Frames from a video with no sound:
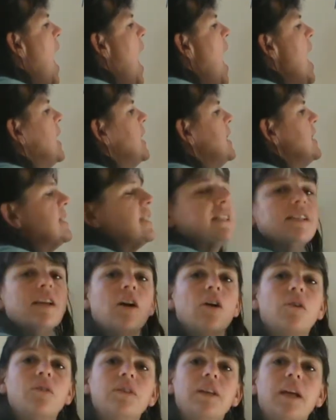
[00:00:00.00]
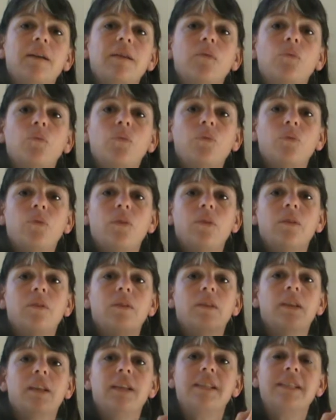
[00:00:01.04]
And in so, they,
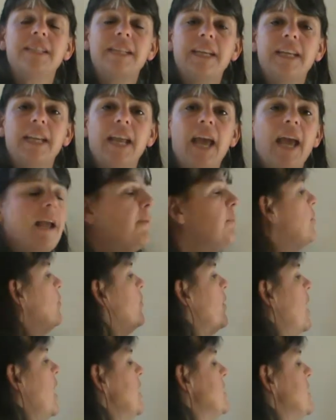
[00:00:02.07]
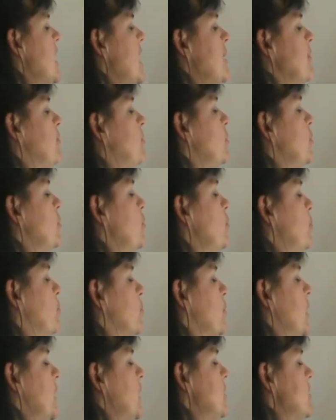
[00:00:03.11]
the DNA provides a
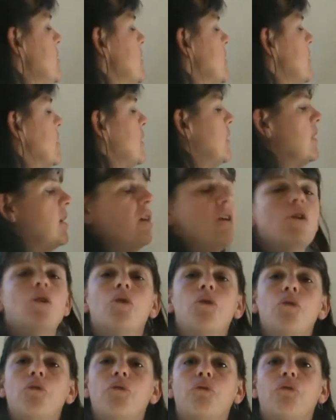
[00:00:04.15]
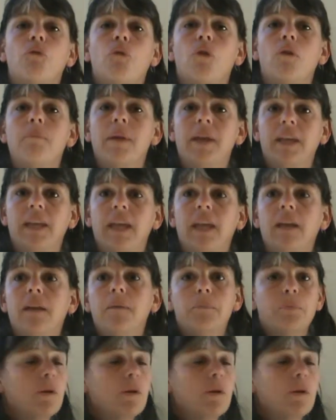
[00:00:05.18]
blueprint for making